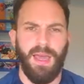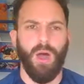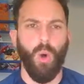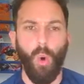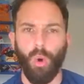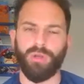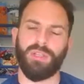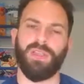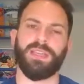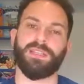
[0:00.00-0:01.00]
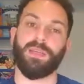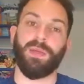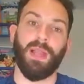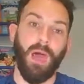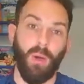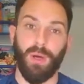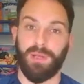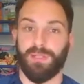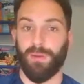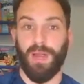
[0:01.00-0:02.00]
Or do you think it's going to be lower?
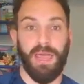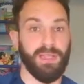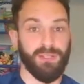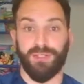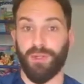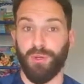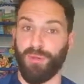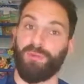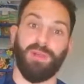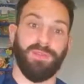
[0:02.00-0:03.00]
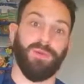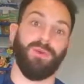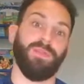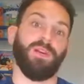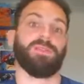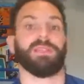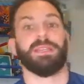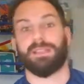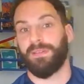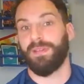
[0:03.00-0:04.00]
So an ace, 2, 3, 4, 5, 6,
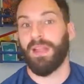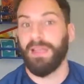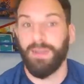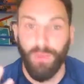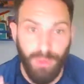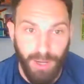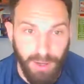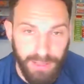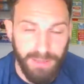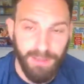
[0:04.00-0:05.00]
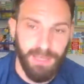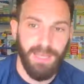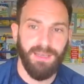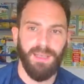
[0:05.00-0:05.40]
7, 8, or 9. Okay?